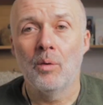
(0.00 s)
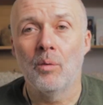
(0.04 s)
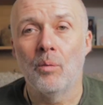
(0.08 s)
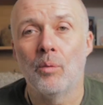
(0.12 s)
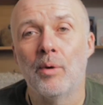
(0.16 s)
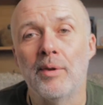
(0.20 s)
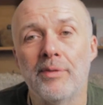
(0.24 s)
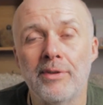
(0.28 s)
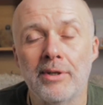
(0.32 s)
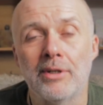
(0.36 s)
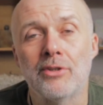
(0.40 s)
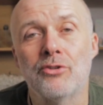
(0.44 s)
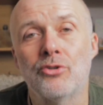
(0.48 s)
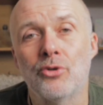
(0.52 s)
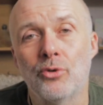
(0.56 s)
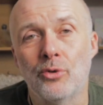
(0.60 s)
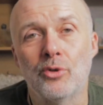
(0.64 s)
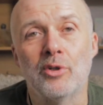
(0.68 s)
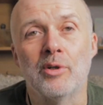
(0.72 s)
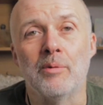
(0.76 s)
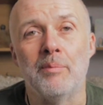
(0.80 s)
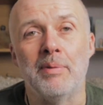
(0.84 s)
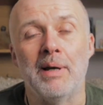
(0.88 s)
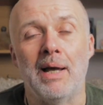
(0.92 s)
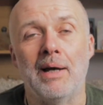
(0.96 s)
What they
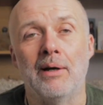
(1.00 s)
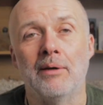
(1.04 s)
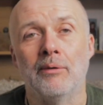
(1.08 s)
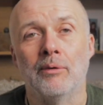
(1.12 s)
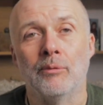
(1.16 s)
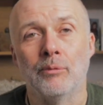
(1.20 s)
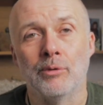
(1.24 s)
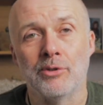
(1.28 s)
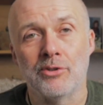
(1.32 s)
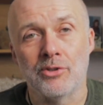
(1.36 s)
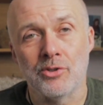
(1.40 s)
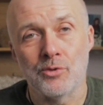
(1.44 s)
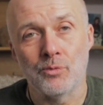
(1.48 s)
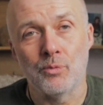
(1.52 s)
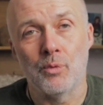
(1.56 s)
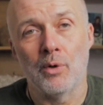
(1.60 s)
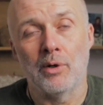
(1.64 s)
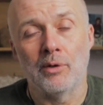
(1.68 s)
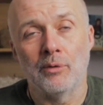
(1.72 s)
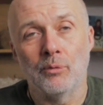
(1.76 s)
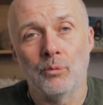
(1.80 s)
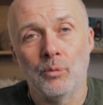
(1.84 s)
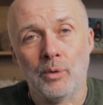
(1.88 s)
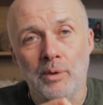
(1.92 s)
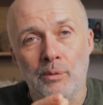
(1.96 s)
talk about, which is
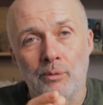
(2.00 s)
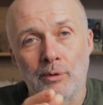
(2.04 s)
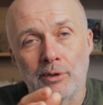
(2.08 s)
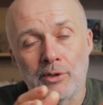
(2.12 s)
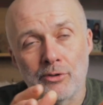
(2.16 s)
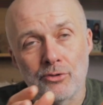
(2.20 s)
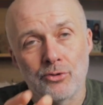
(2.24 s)
what we want